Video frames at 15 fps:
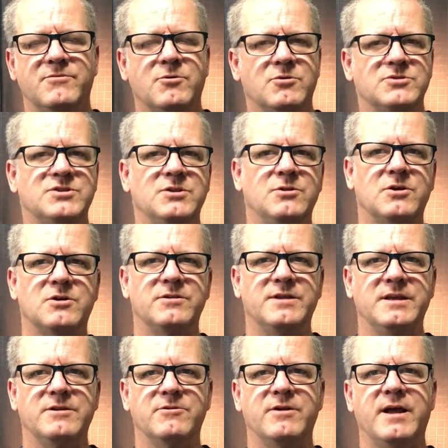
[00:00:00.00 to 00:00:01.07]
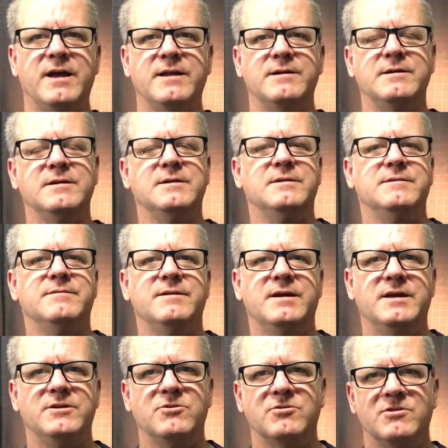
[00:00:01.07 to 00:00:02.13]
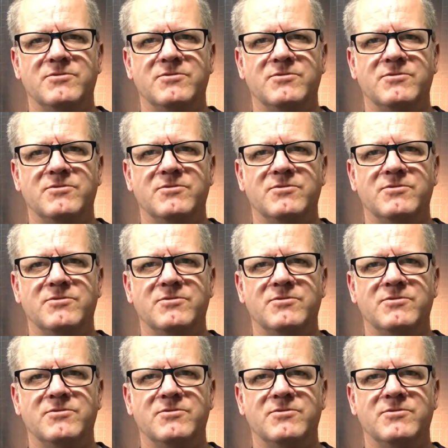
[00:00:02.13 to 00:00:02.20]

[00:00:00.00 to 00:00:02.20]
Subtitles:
course, you look on the internet and you're going